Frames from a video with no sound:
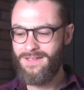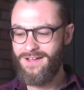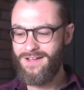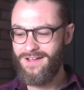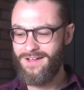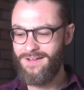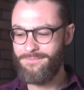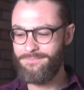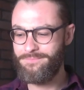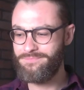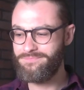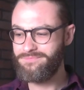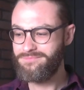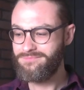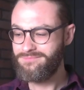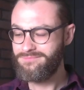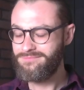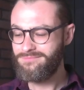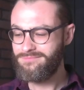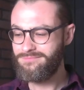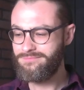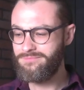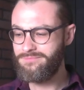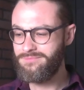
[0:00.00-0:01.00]
um,
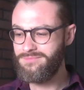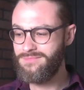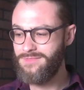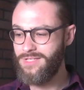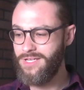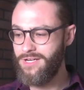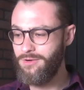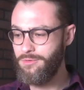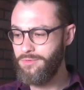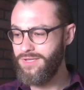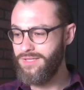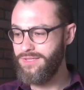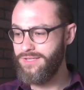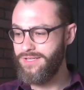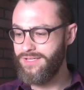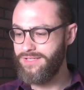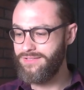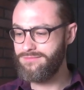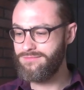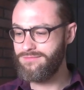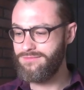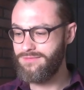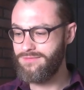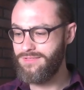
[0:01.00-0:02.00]
you know,
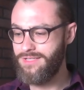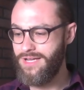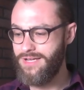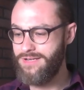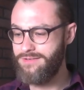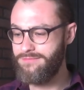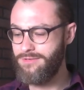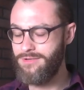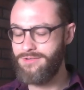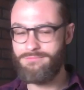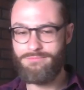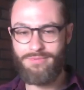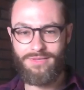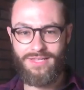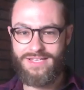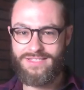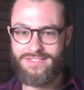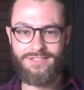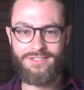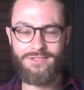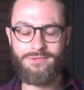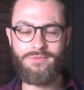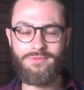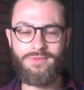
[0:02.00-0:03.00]
really kind of
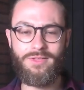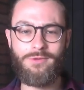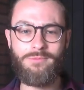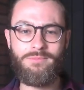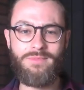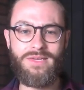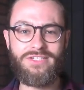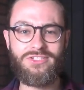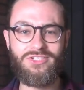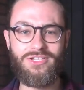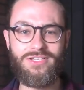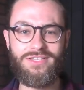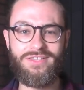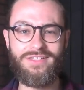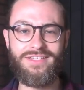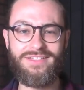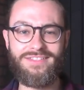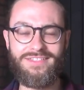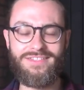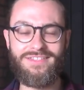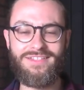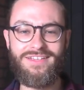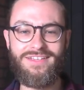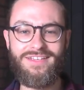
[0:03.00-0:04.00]
unpleasant. You, you mentioned
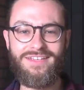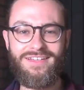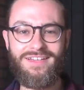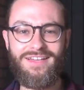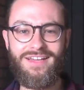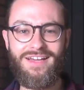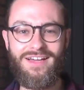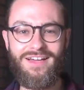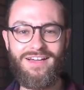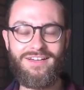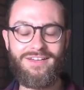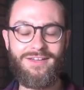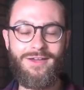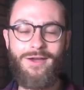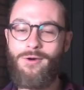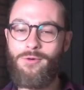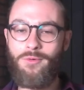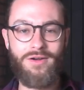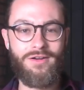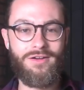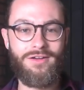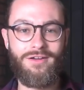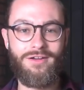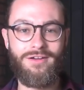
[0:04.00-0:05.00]
this uh,
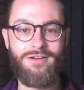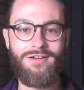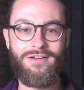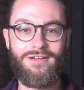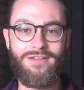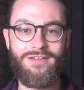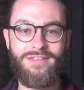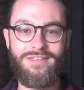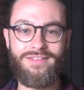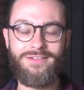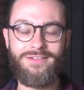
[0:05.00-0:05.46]
coworker